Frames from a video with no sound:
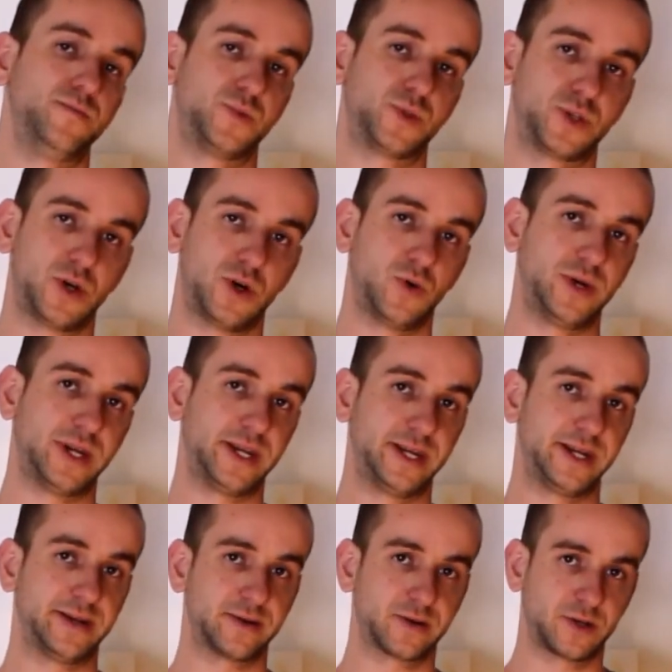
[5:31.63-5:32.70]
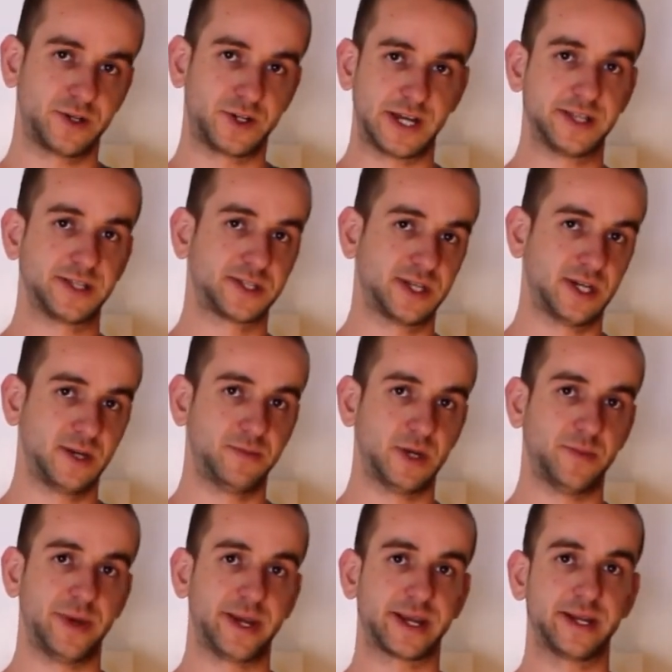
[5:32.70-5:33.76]
so we condense them
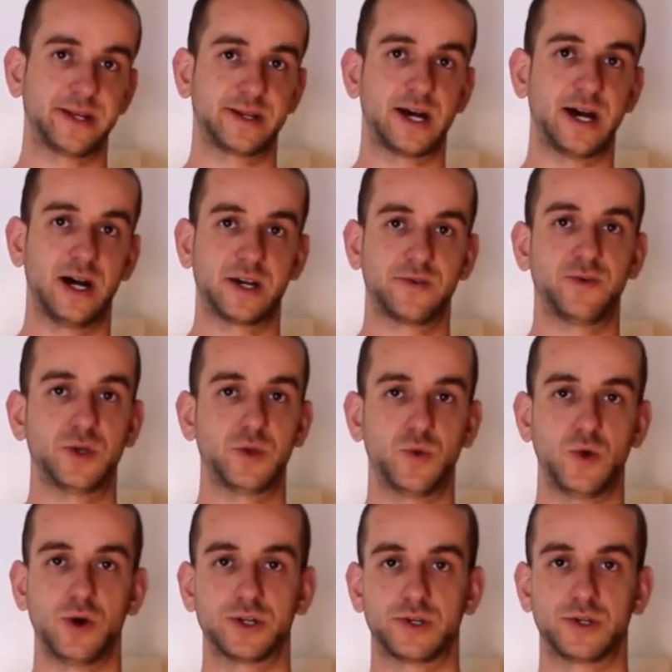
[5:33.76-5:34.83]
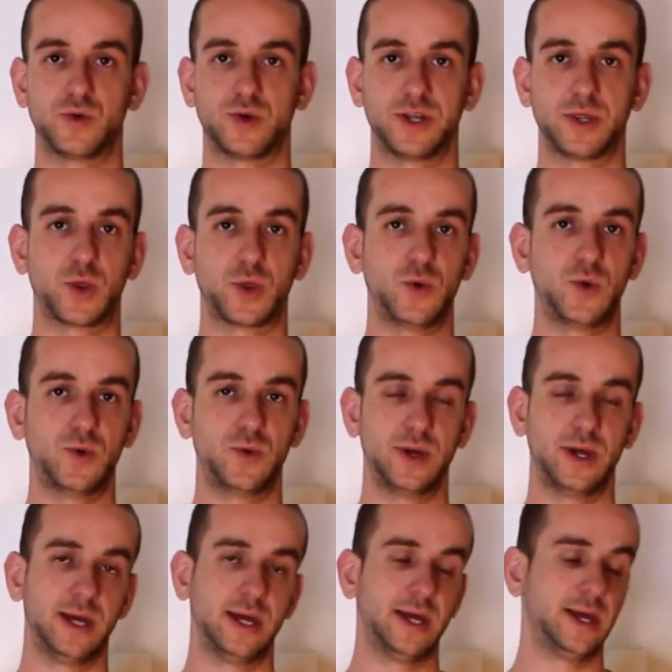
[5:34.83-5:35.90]
and make it harder for the water to run through.
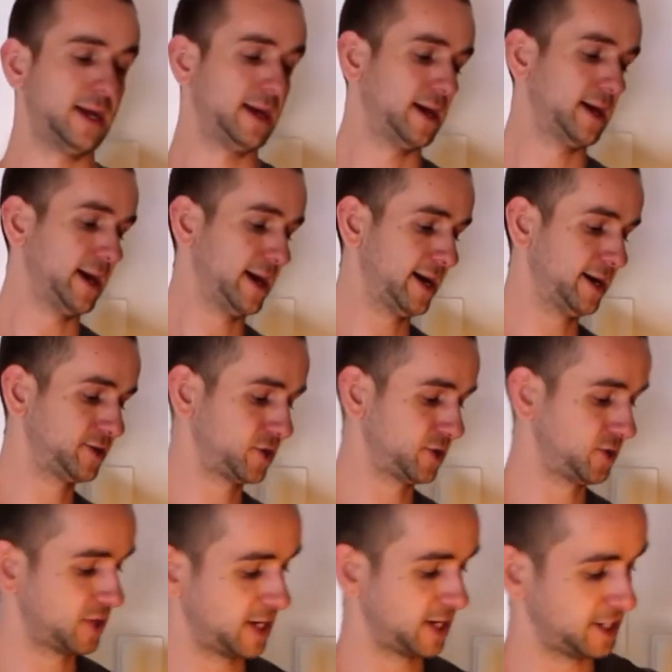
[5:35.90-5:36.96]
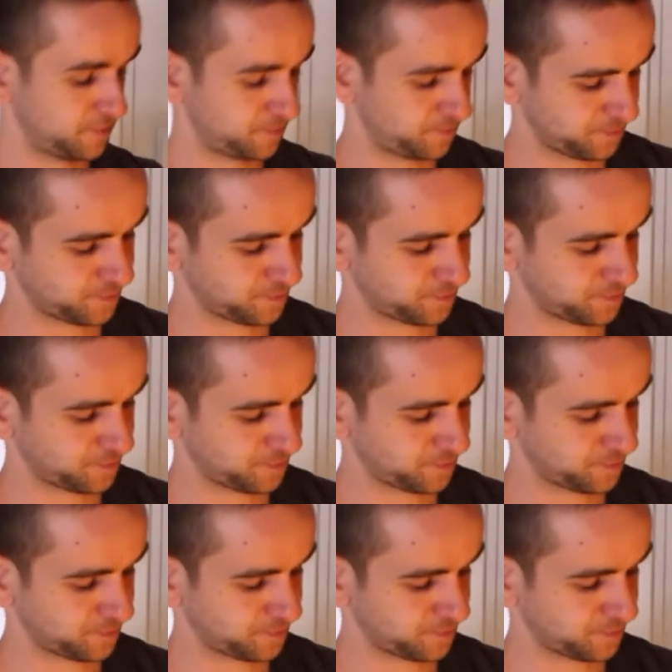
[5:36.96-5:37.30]
And to do that,